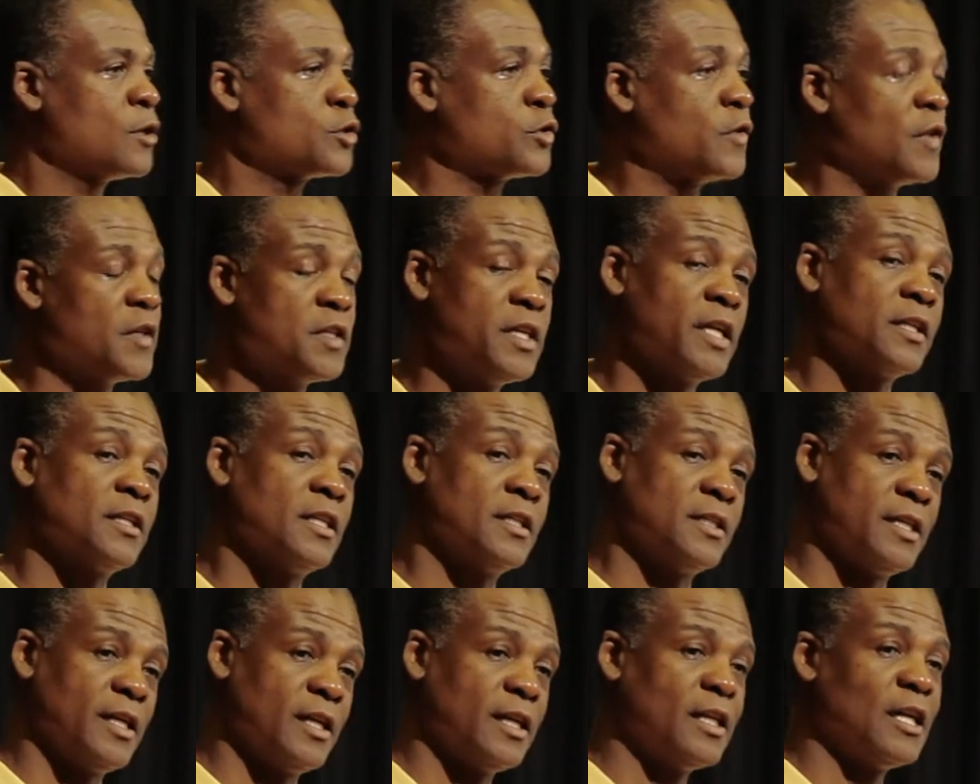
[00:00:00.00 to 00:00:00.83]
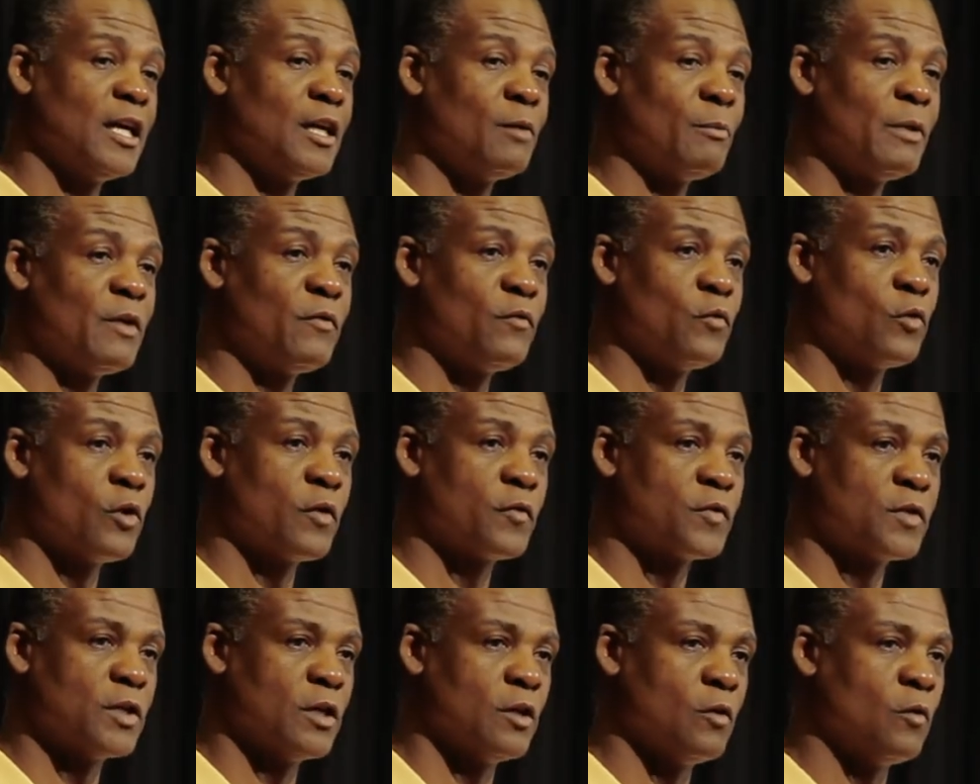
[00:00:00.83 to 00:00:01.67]
So they take the tendon out of my
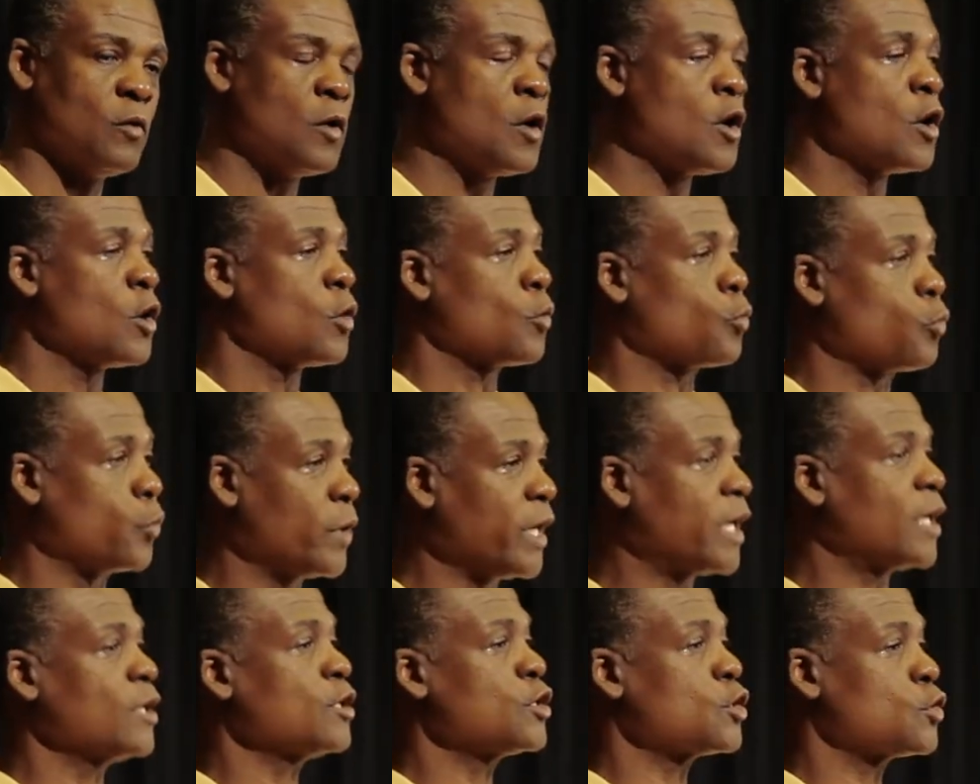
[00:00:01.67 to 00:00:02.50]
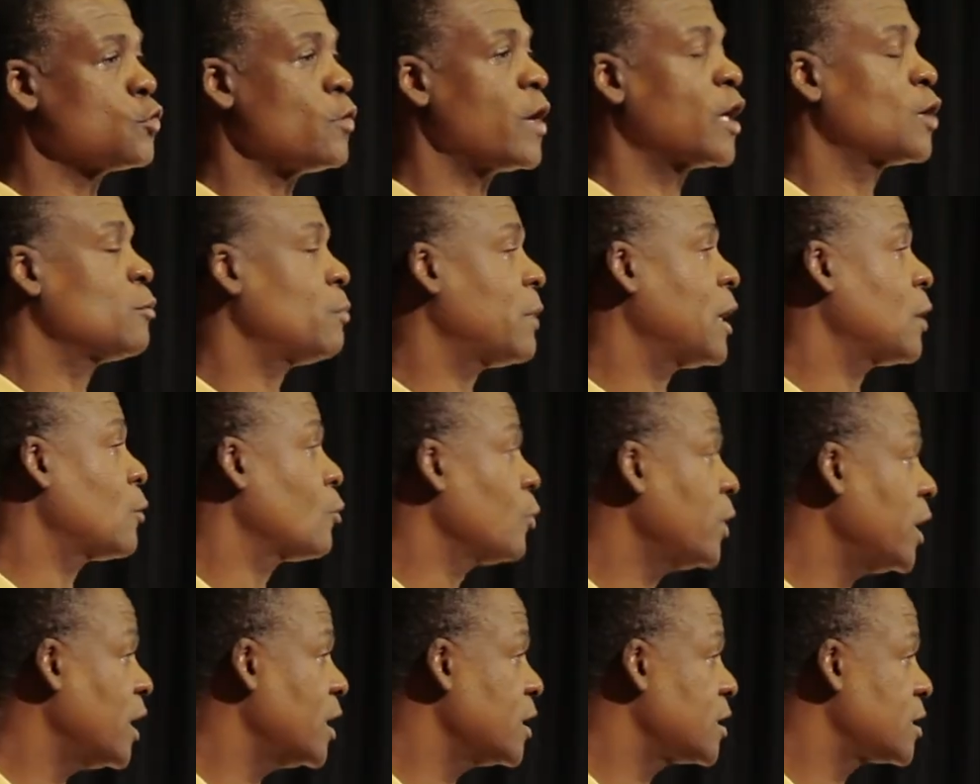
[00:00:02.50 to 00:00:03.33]
fourth toe, reconstruct my
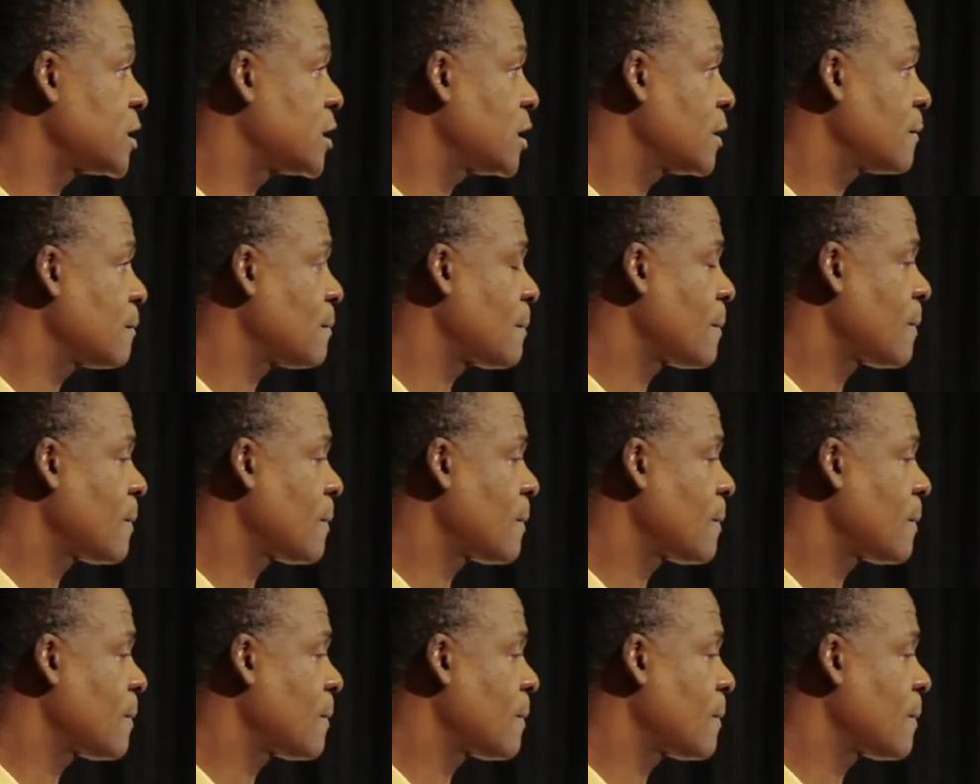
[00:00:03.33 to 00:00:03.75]
wrist,